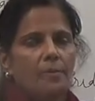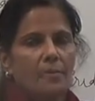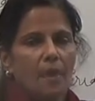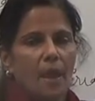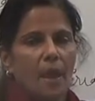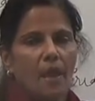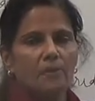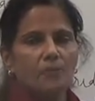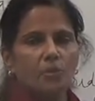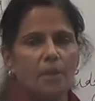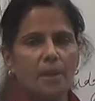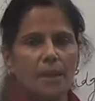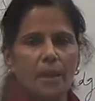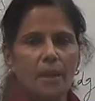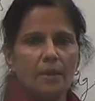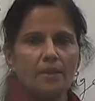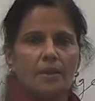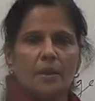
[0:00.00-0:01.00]

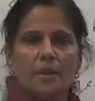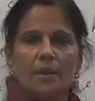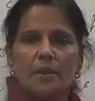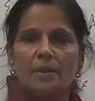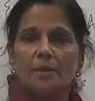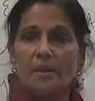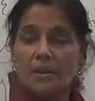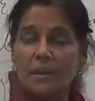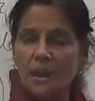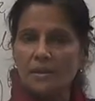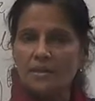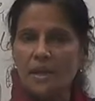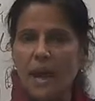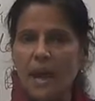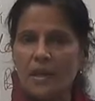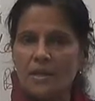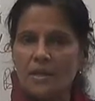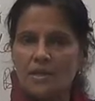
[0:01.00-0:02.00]
actually
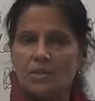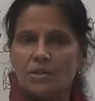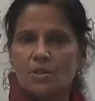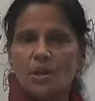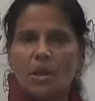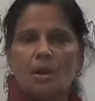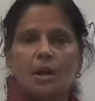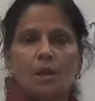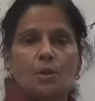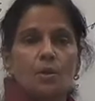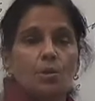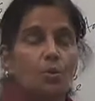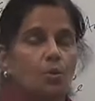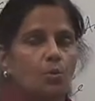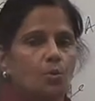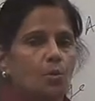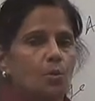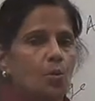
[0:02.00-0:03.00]
recognized the
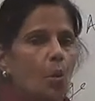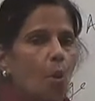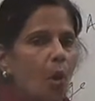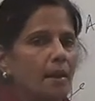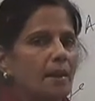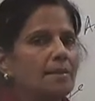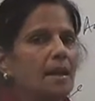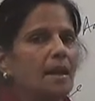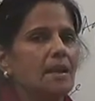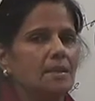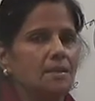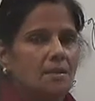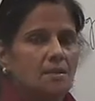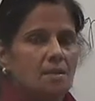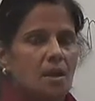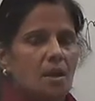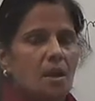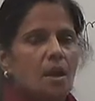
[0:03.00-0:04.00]
qualities,
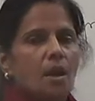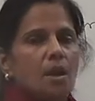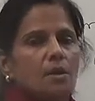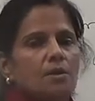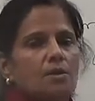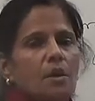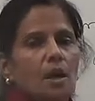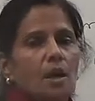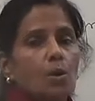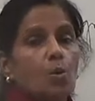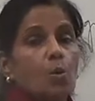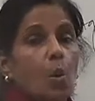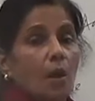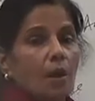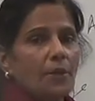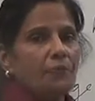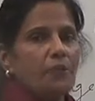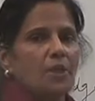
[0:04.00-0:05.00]
the
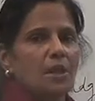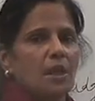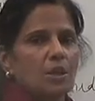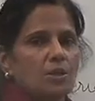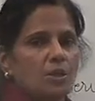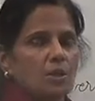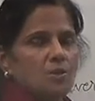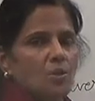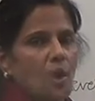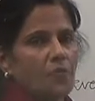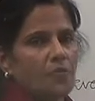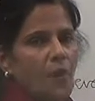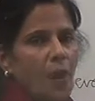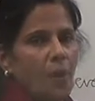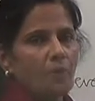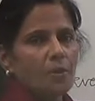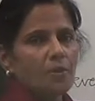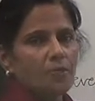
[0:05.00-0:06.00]
qualifications of
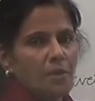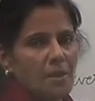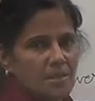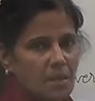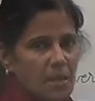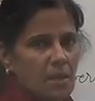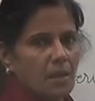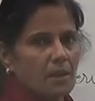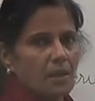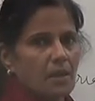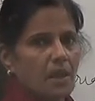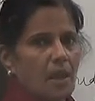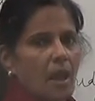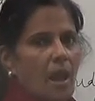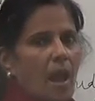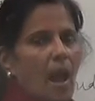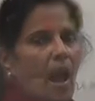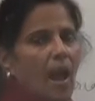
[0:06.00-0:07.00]
Abul Fazl
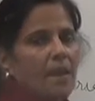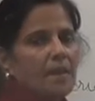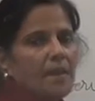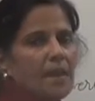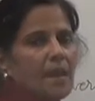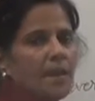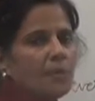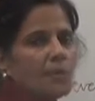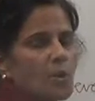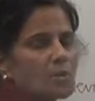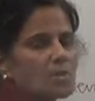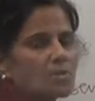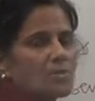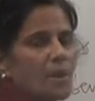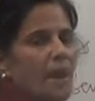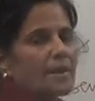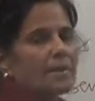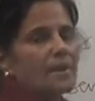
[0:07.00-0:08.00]
and he was
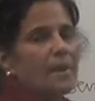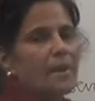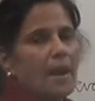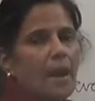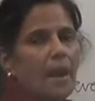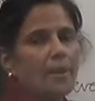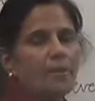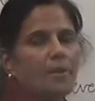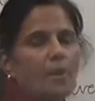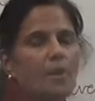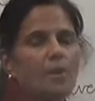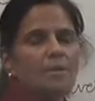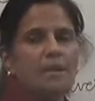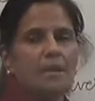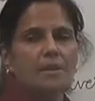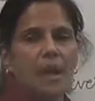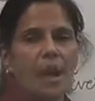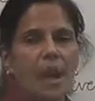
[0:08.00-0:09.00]
rightly
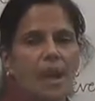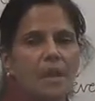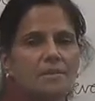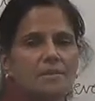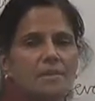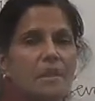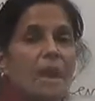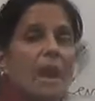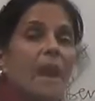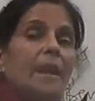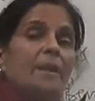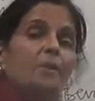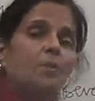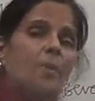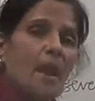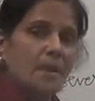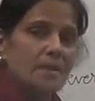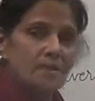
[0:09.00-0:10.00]
appointed as the
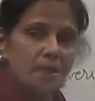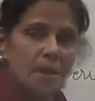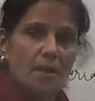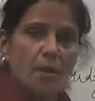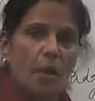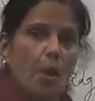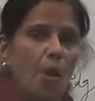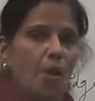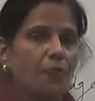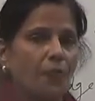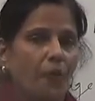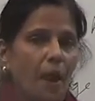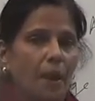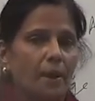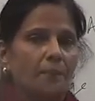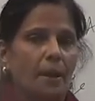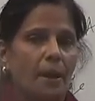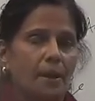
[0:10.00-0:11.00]
advisor of
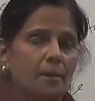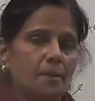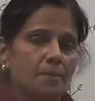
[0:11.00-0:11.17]
Akbar